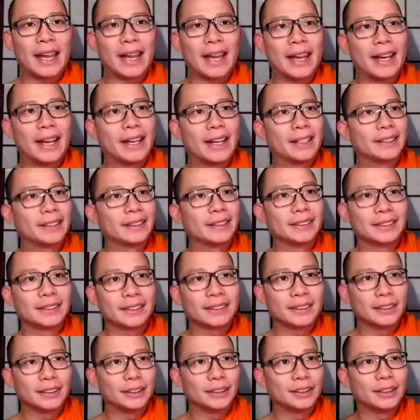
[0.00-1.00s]
and
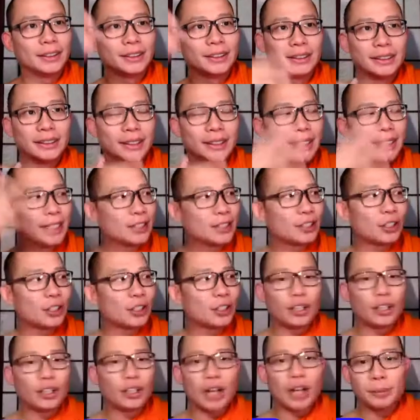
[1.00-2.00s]
it's
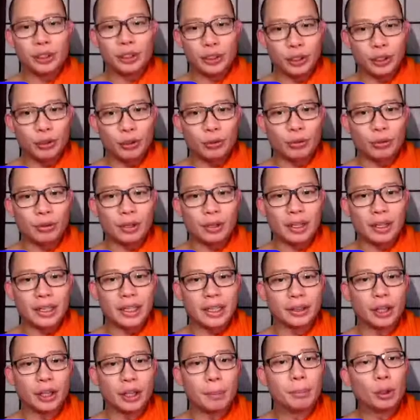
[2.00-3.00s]
up to you.
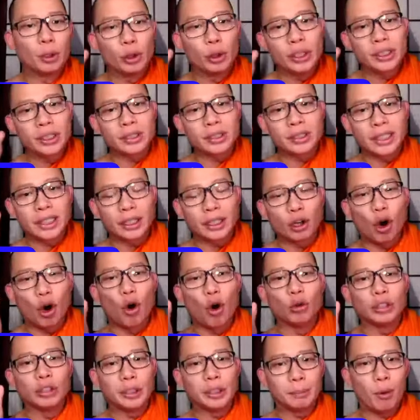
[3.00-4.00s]
The Buddhas can
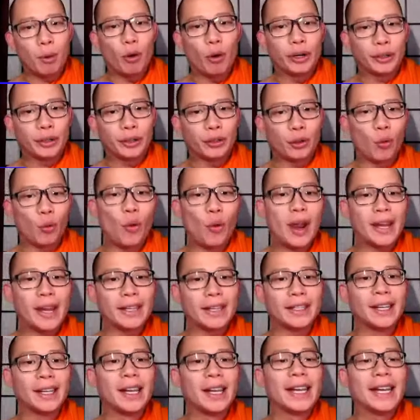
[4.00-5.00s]
only point the way.
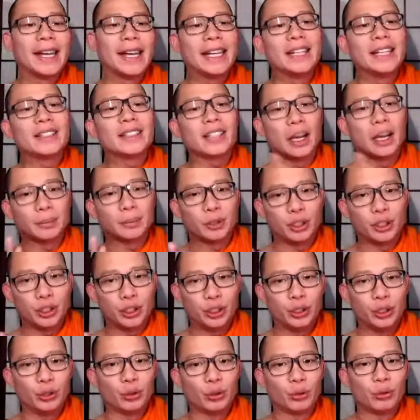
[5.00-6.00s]
It is up to
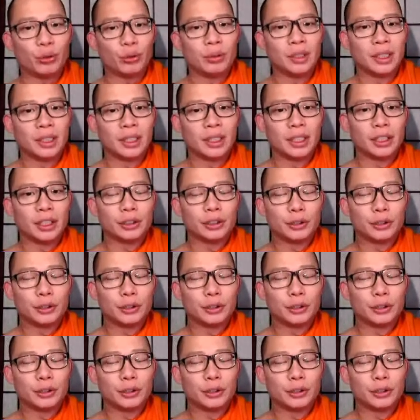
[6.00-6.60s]
you to